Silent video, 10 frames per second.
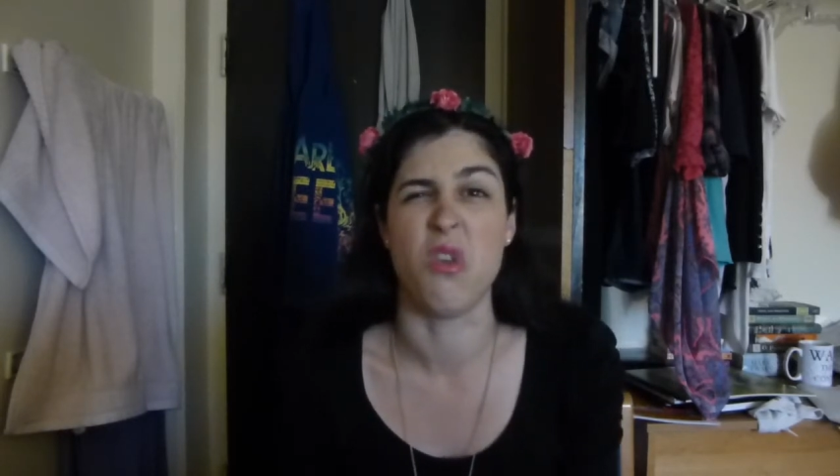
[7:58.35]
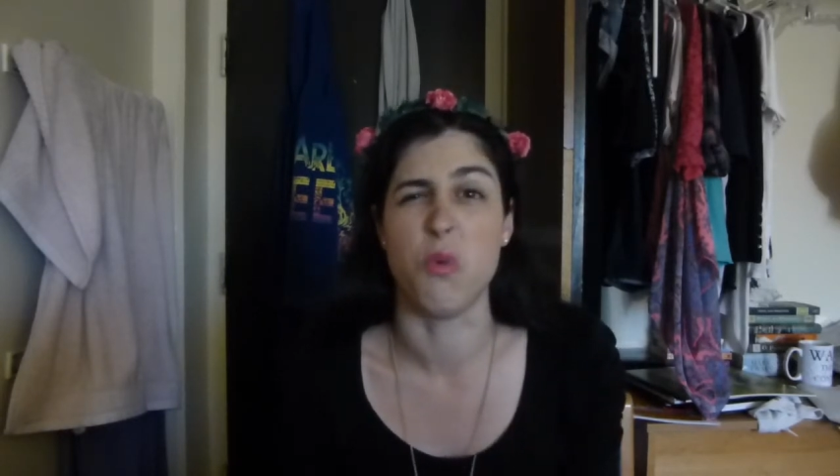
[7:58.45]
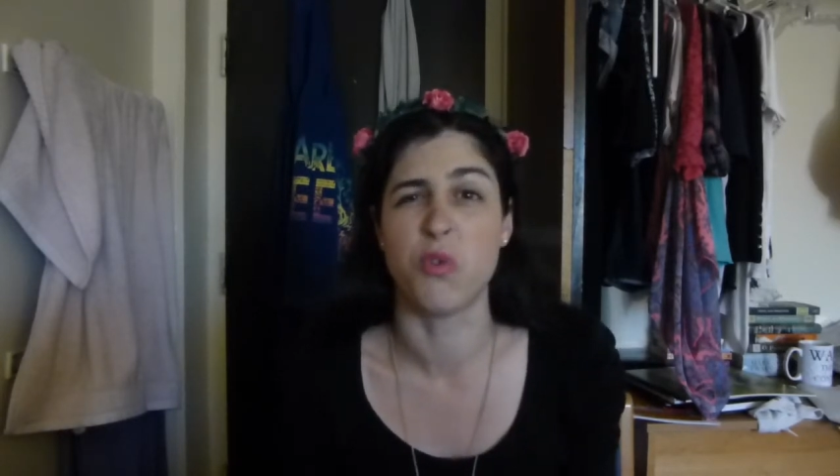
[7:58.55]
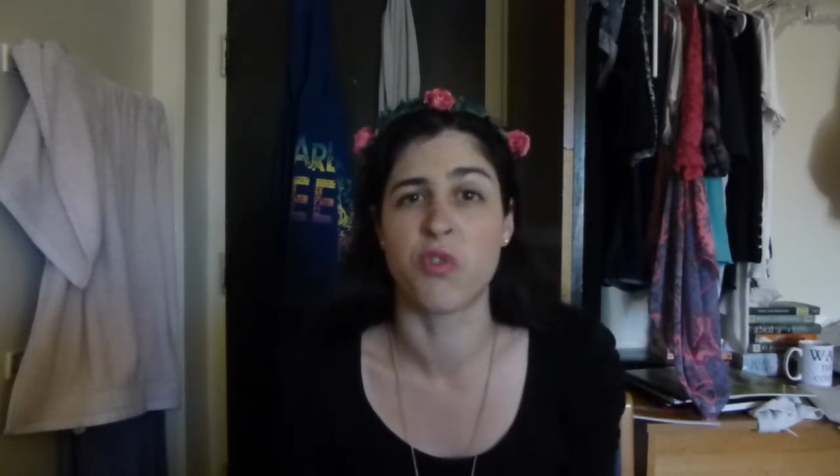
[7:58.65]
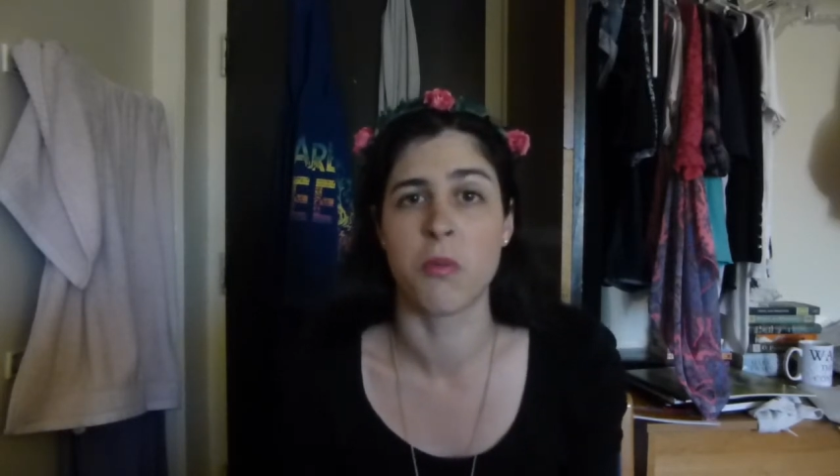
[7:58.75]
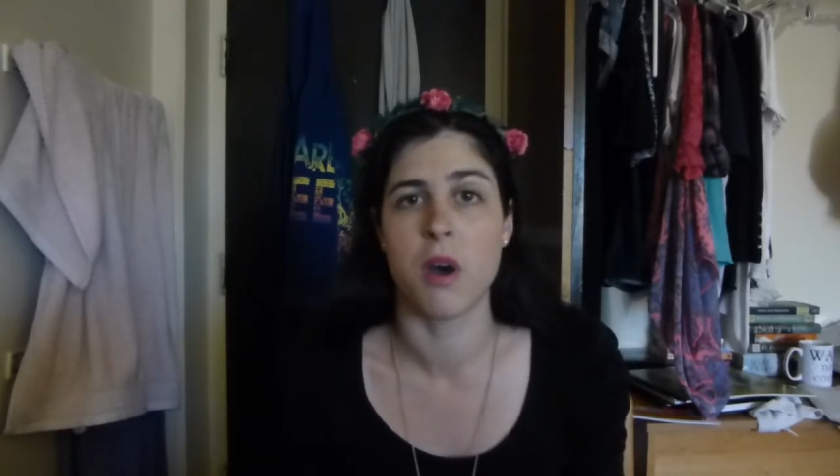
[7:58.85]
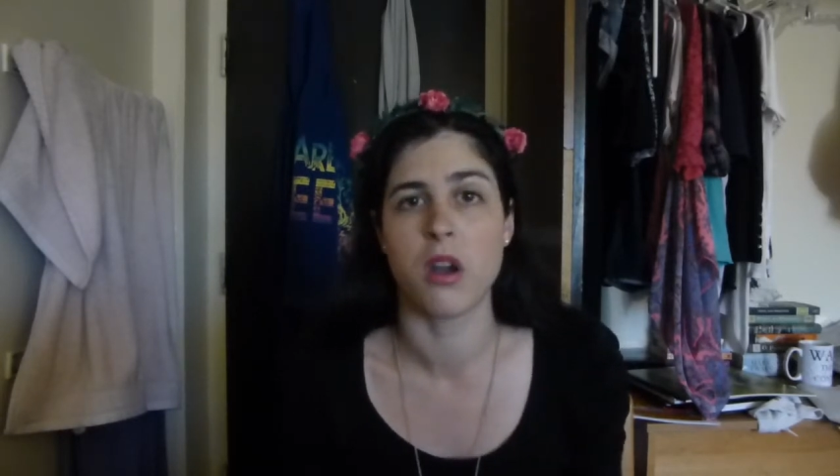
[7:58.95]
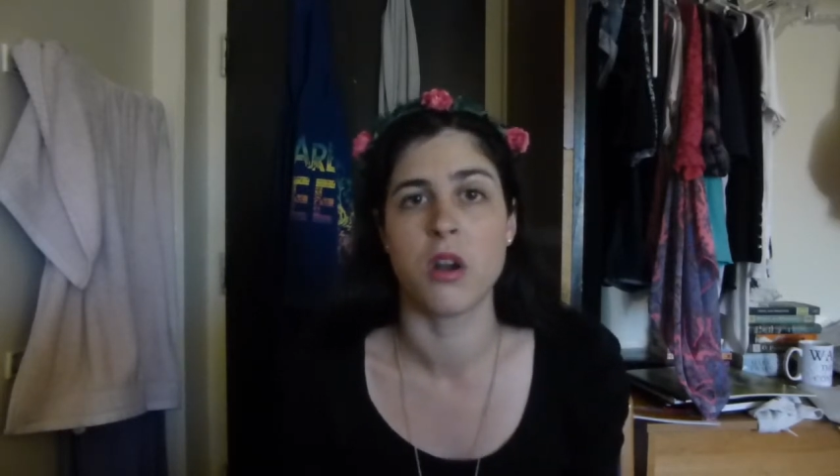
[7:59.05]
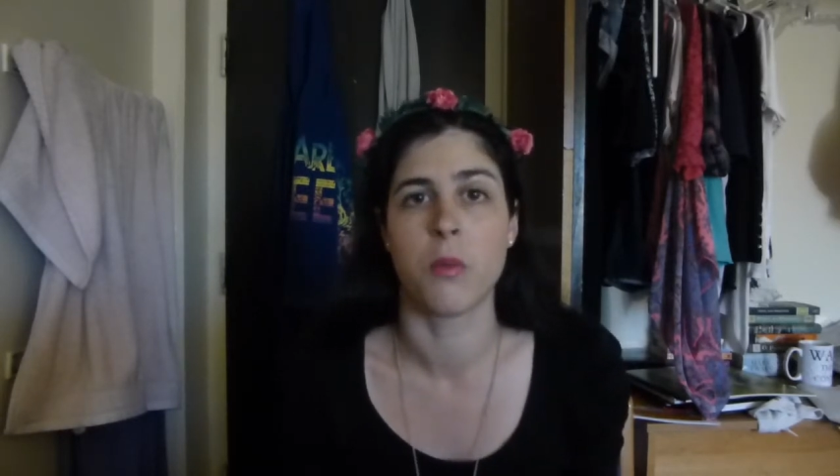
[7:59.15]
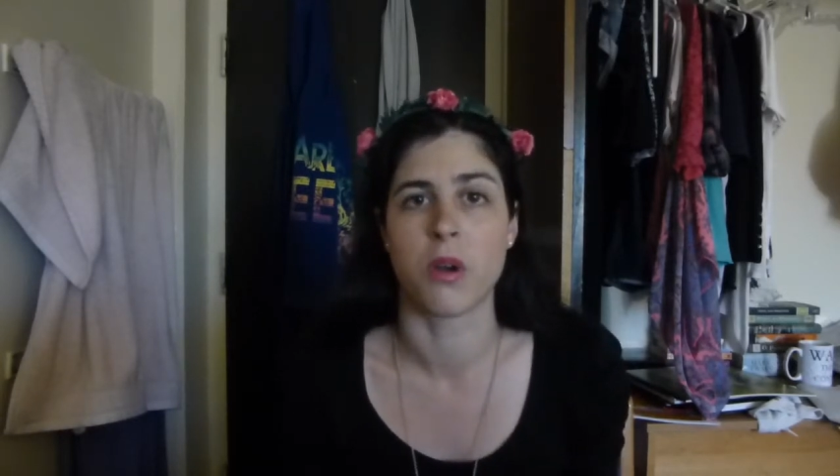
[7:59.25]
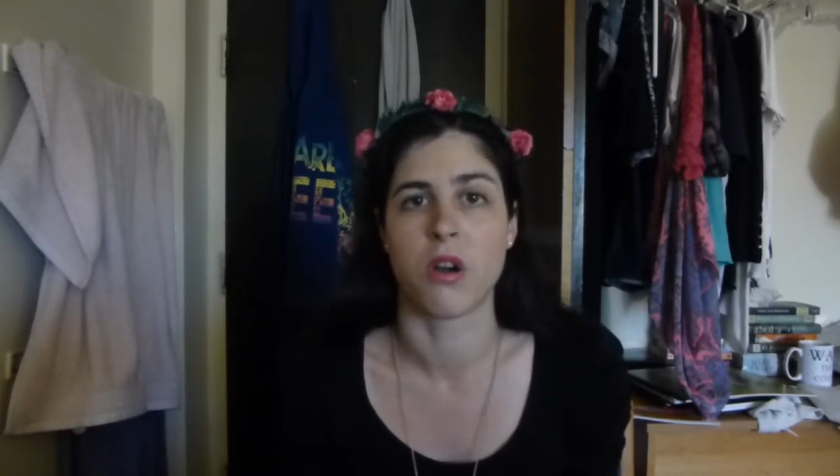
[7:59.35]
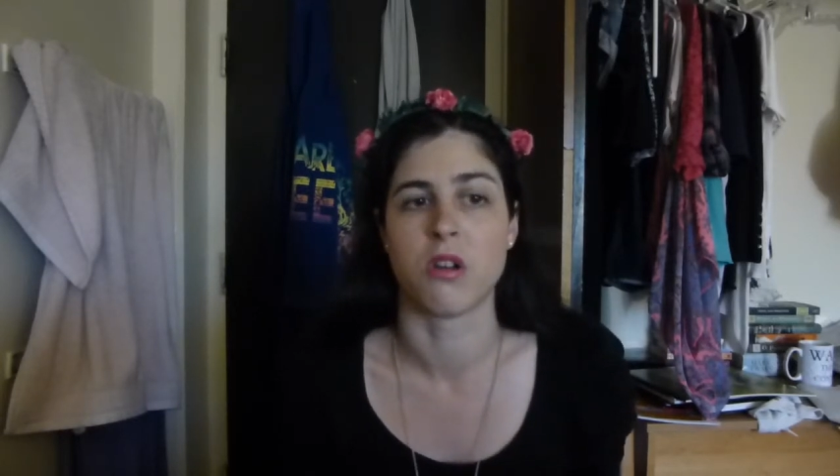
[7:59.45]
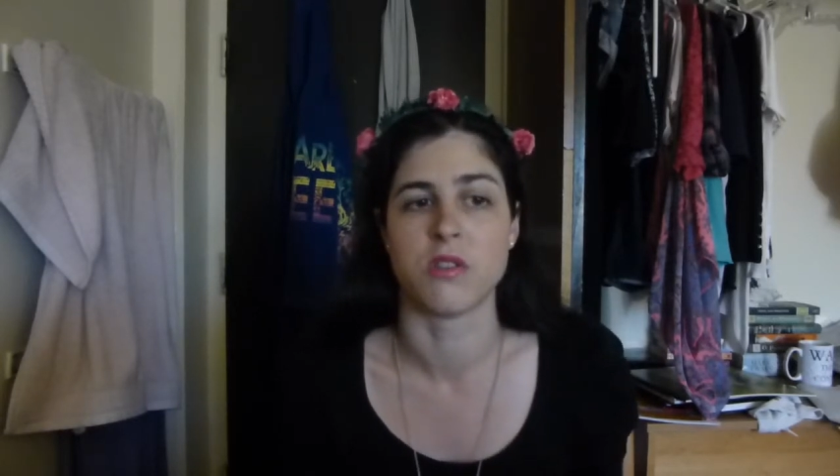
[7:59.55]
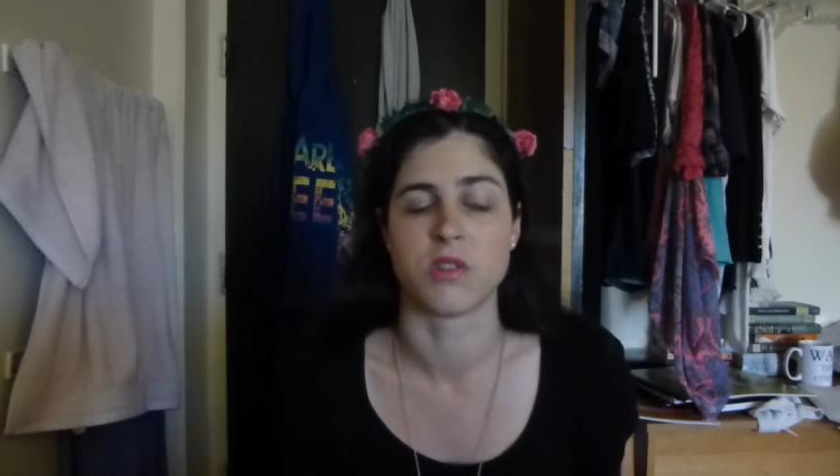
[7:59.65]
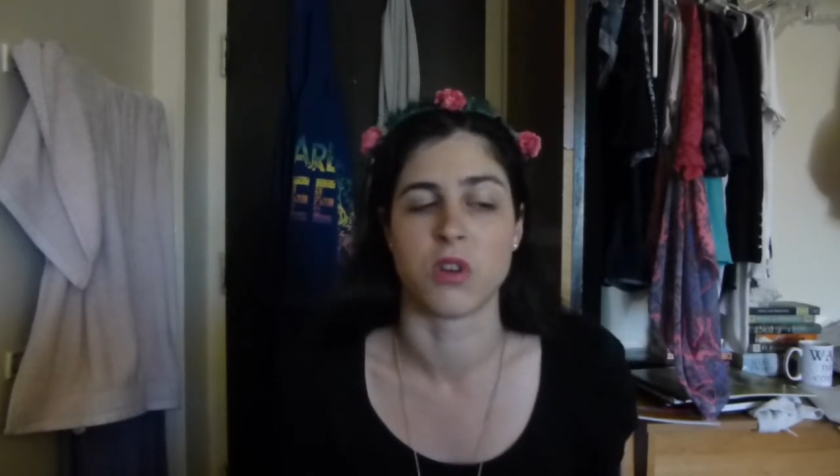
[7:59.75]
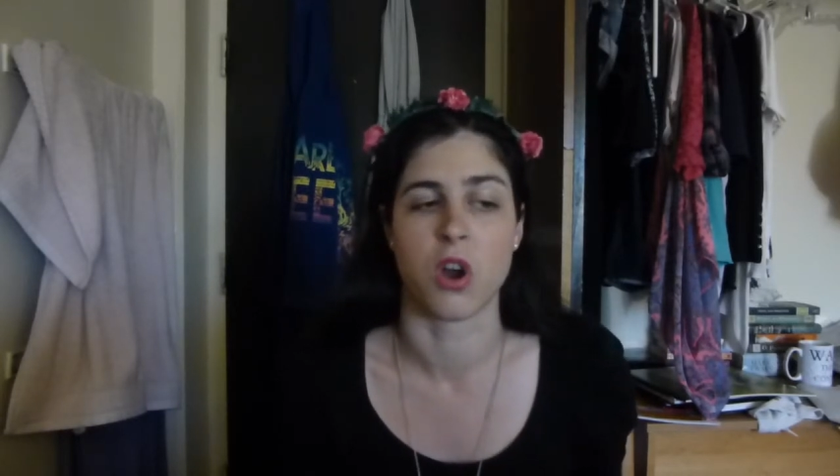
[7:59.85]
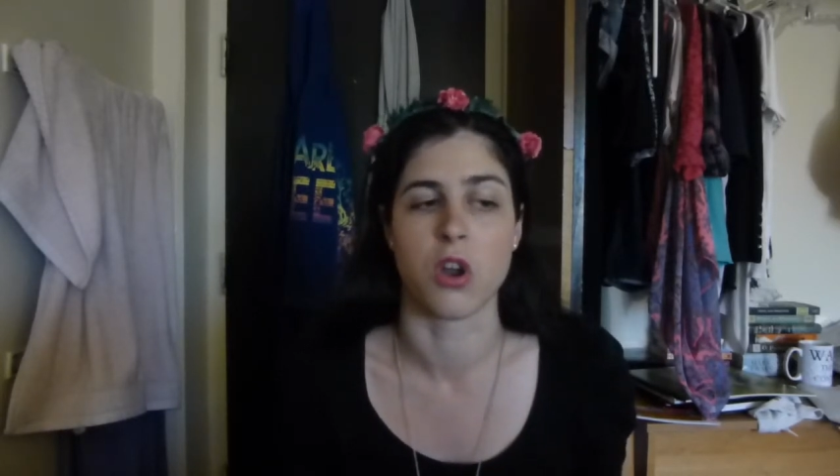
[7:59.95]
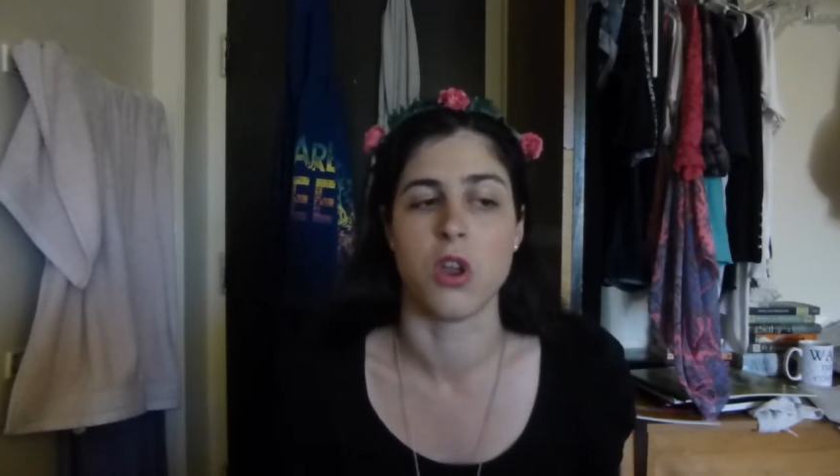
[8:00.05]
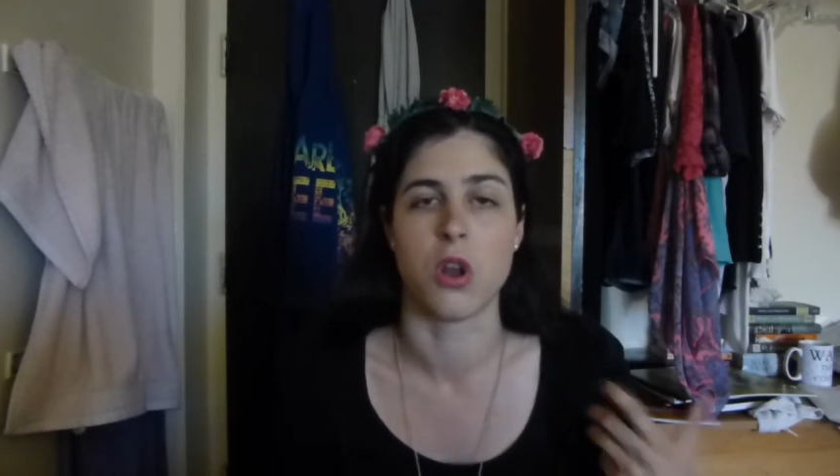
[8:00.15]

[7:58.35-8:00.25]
used for modern and what cards are you